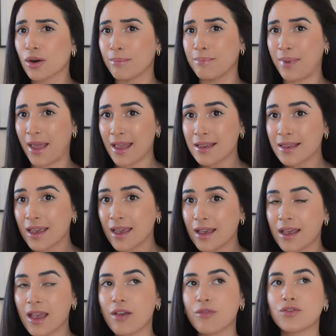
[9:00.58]
your
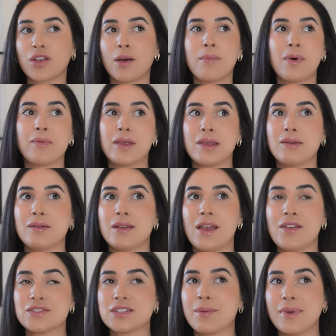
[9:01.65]
banking if somebody
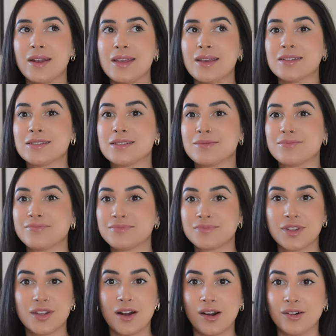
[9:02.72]
is,
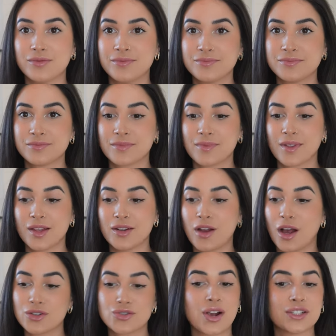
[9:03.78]
you know,
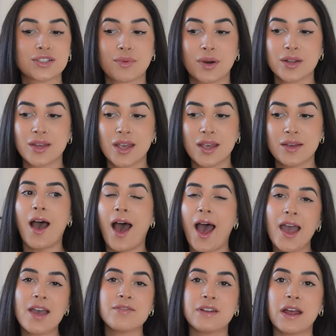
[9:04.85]
not trustworthy.
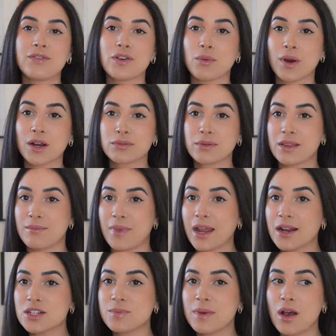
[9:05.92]
I have never worked with a
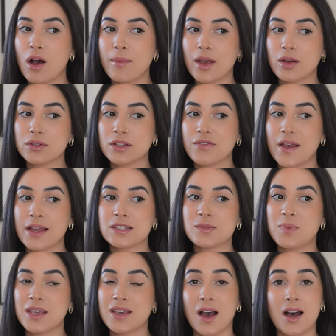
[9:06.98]
management on my
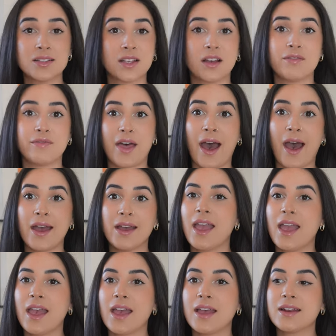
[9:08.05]
OnlyFans because of that.
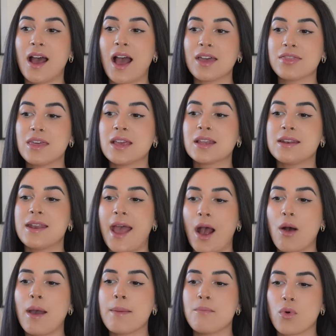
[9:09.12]
And I think
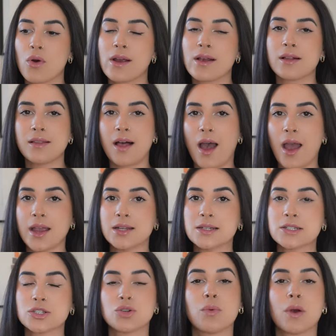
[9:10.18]
now I'm more
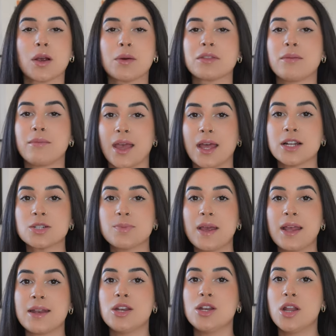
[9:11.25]
inclined to work with a
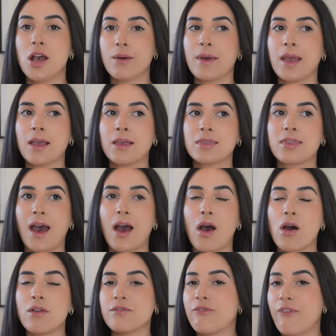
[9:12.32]
management, knowing that
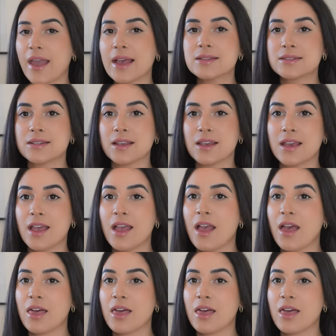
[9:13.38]
on Fansly,